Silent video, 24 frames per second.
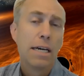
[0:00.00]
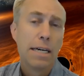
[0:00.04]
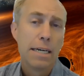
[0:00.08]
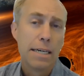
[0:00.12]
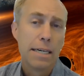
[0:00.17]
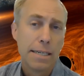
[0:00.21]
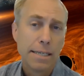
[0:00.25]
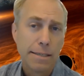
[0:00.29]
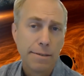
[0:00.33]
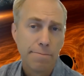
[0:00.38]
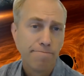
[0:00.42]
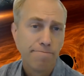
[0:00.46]

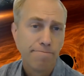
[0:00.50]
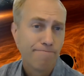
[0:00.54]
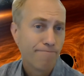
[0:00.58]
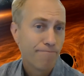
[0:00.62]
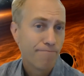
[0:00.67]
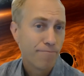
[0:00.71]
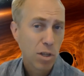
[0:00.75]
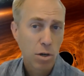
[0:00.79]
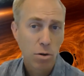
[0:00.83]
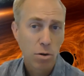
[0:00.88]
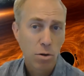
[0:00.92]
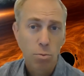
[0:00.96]

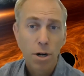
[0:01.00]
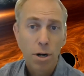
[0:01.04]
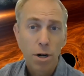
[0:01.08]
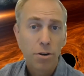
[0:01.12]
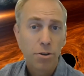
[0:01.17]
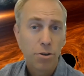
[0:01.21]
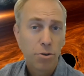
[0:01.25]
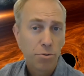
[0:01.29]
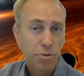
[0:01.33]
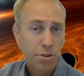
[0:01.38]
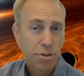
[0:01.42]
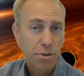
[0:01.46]
where
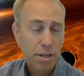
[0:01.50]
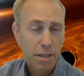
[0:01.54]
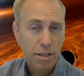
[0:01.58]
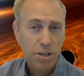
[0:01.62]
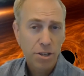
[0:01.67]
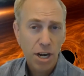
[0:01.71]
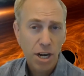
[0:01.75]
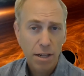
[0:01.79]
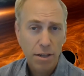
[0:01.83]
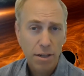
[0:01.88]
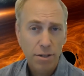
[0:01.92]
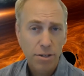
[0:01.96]
you see the
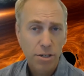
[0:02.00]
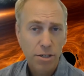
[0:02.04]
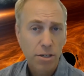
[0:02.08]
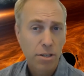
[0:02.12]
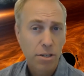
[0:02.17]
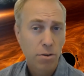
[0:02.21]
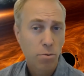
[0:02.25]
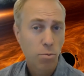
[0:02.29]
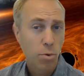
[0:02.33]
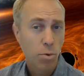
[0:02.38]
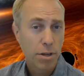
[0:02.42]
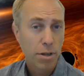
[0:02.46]

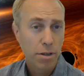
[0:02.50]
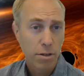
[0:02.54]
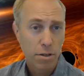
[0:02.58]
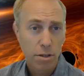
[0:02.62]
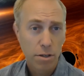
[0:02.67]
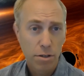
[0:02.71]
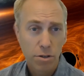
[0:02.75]
challenges and what